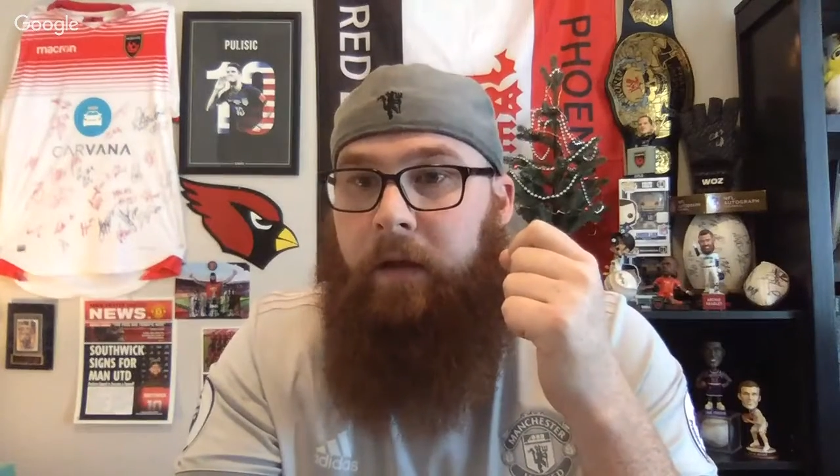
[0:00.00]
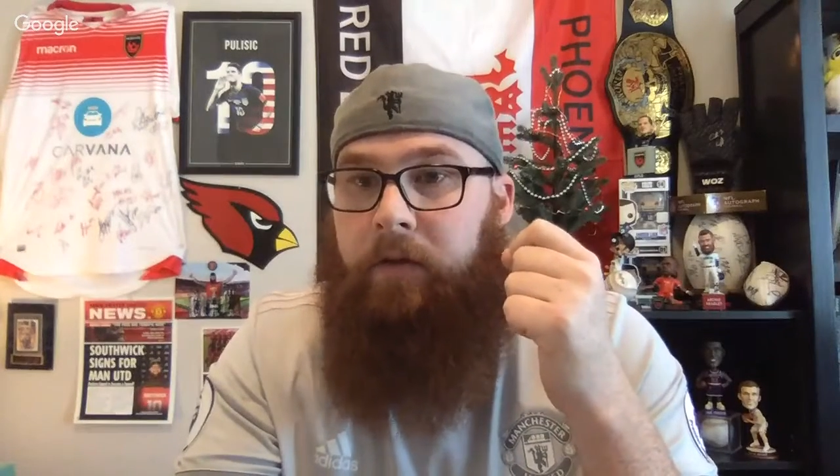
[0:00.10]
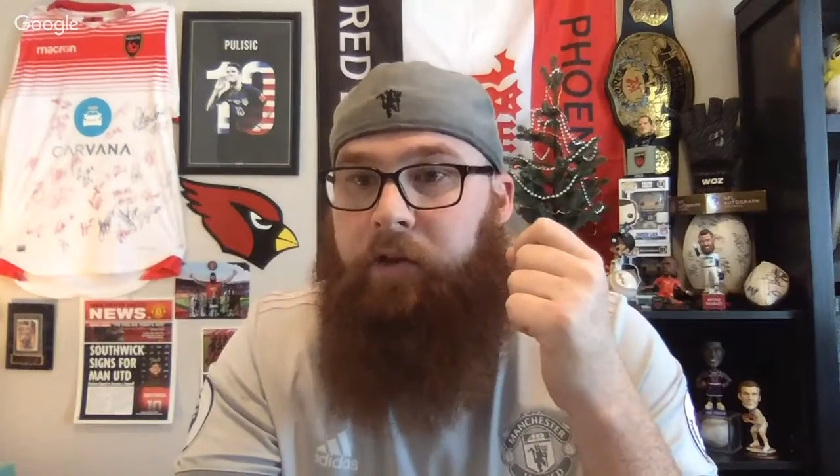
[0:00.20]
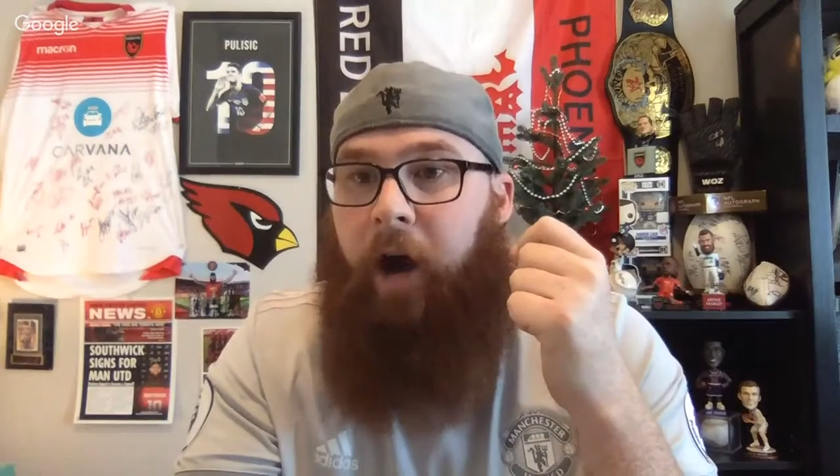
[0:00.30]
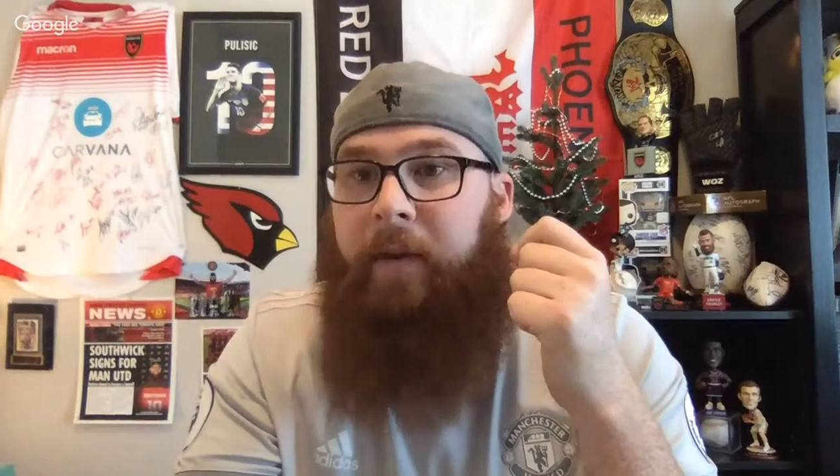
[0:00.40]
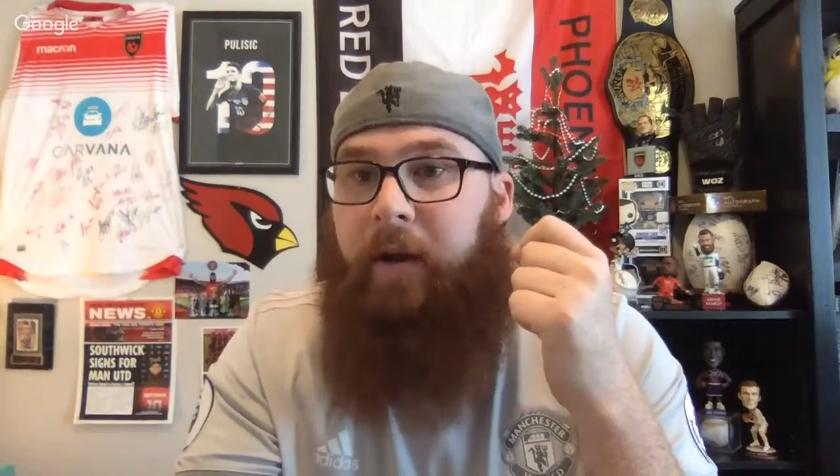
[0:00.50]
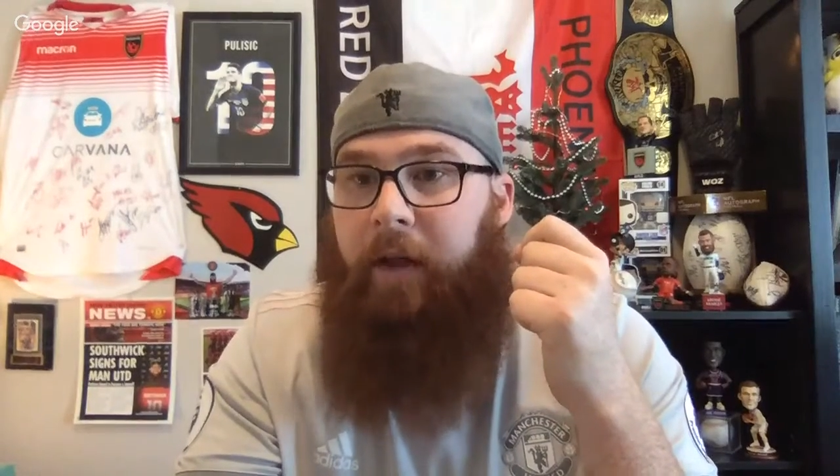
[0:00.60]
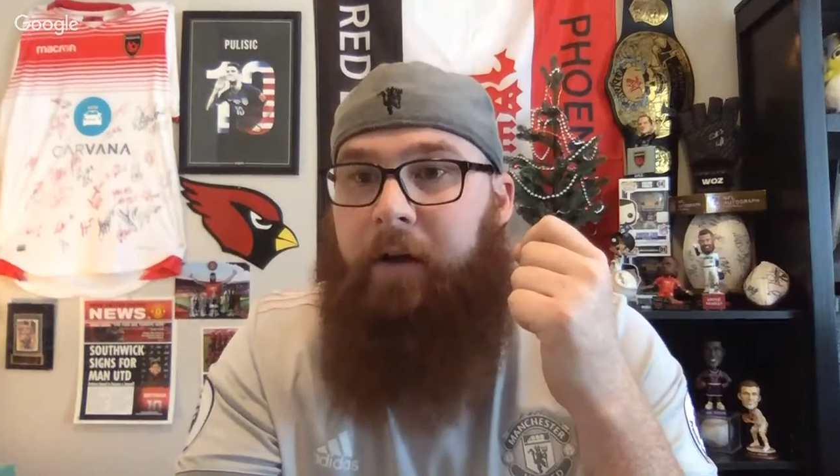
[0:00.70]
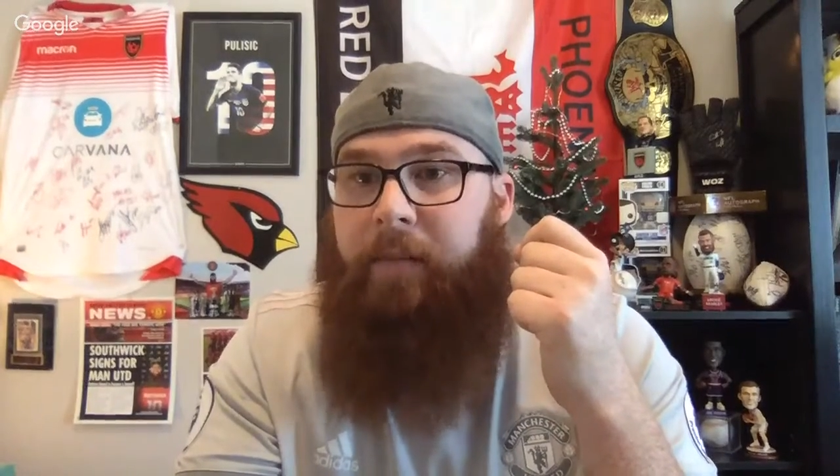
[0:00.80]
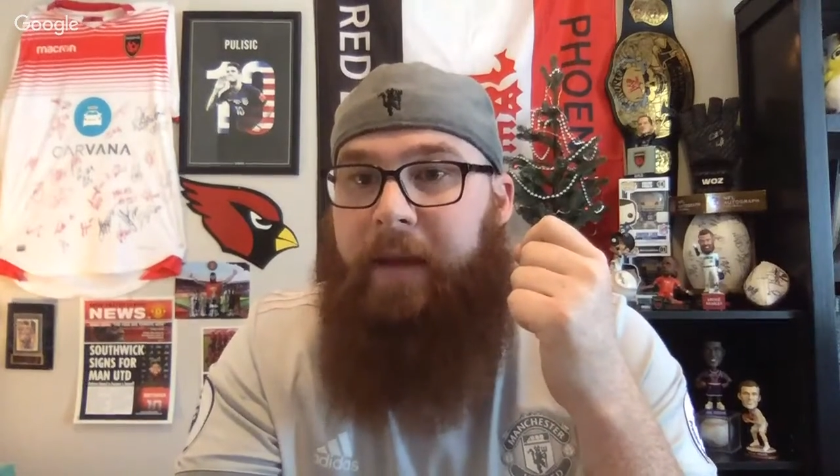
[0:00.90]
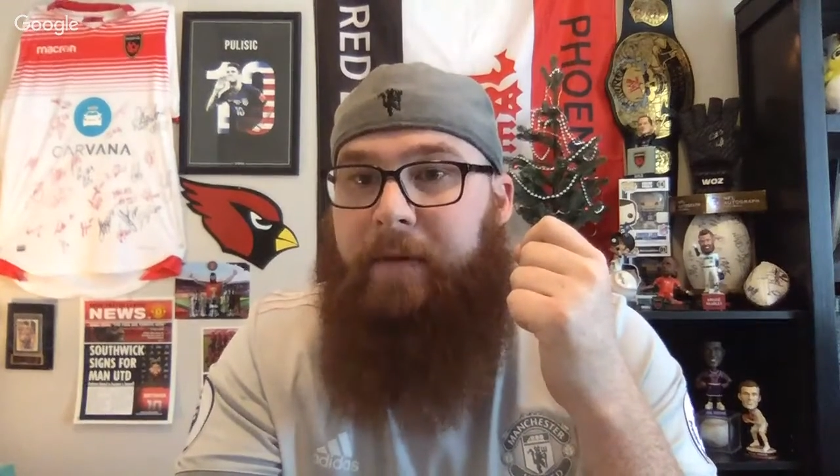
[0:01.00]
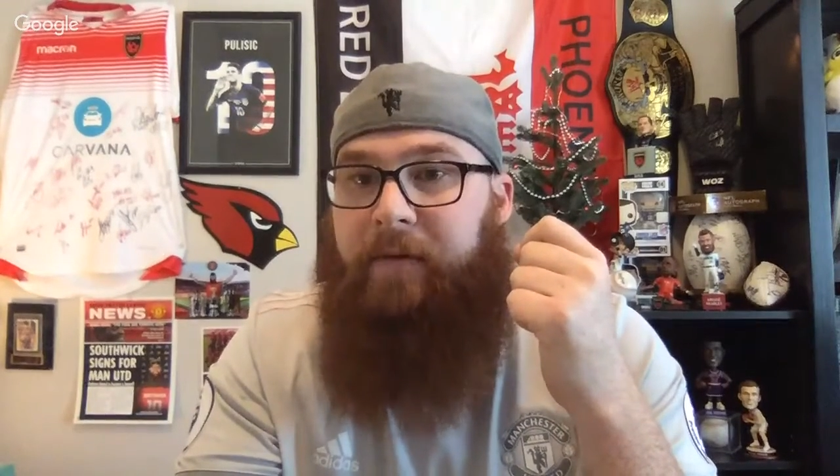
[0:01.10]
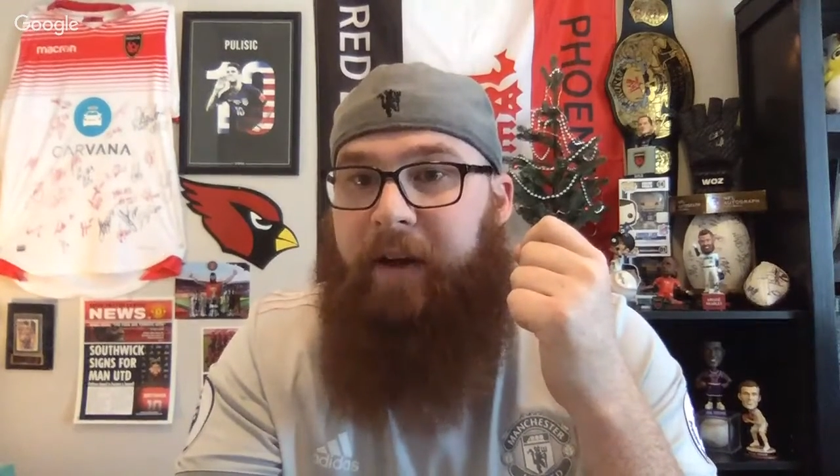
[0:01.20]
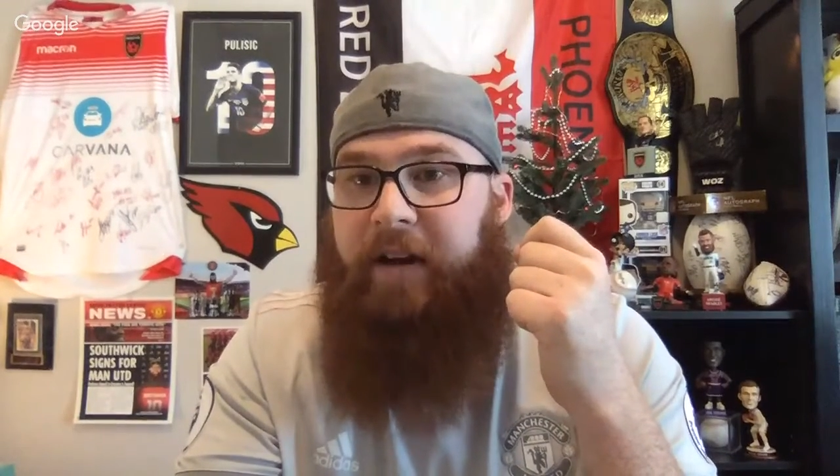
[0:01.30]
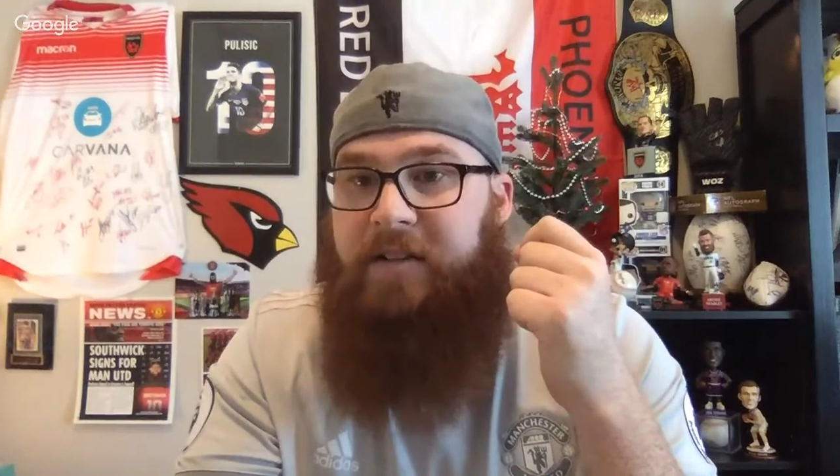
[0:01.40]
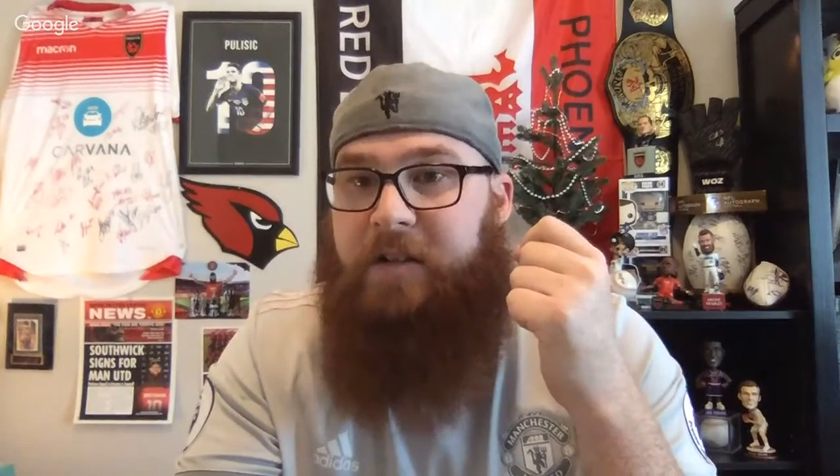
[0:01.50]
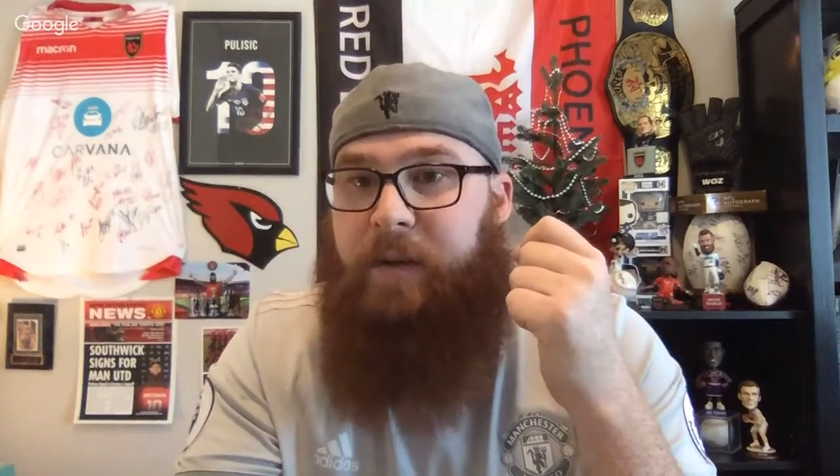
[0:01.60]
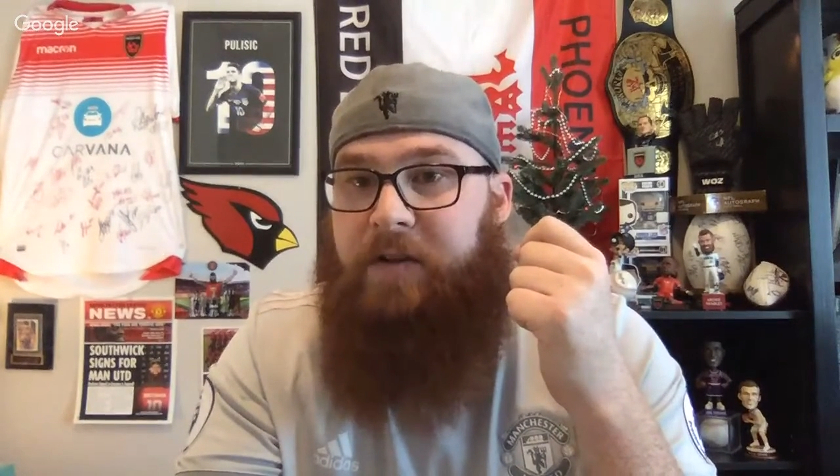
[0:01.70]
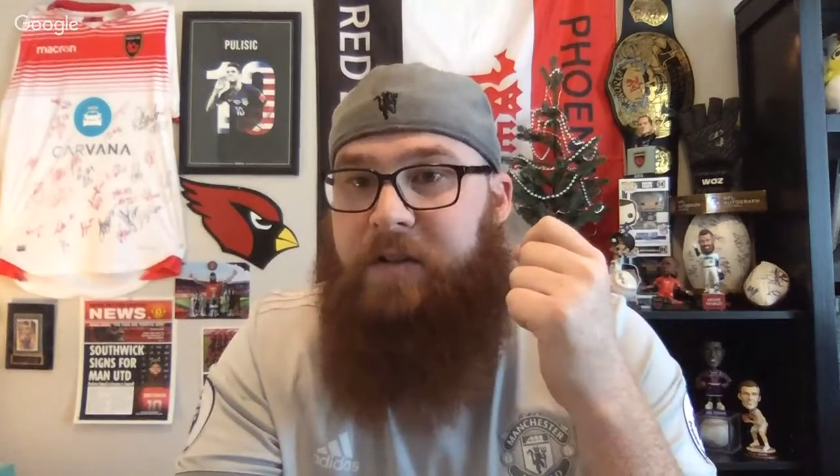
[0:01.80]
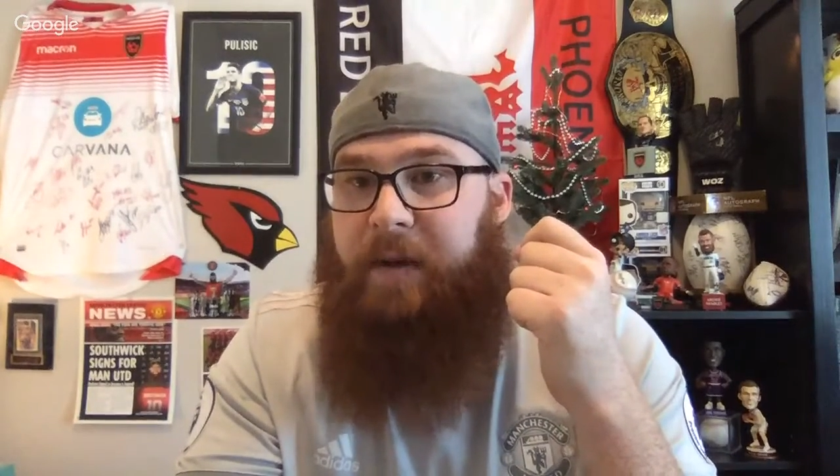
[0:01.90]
Darmian alone made me very suspicious